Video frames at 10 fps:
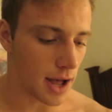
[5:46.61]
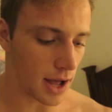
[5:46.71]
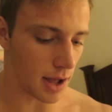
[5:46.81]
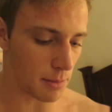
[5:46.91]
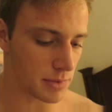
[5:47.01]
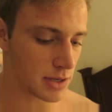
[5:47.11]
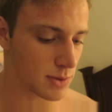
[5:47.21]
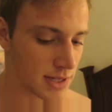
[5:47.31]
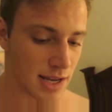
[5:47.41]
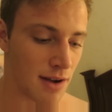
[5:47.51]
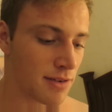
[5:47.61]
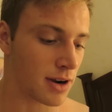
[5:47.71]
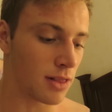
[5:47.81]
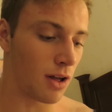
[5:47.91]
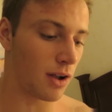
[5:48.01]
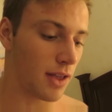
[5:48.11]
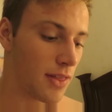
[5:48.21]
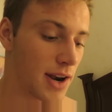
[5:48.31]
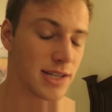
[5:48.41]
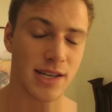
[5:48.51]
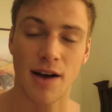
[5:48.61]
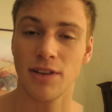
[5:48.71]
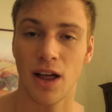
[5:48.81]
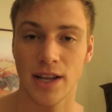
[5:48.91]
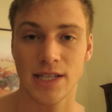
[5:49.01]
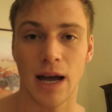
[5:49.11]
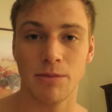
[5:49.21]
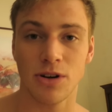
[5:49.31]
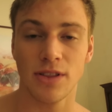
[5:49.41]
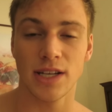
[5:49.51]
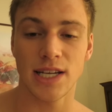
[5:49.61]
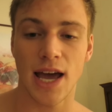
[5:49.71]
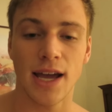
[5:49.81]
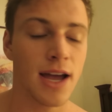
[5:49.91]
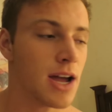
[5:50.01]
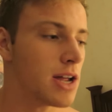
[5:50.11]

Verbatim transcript: Um, this one's not very long, and then I have a lot of time during the day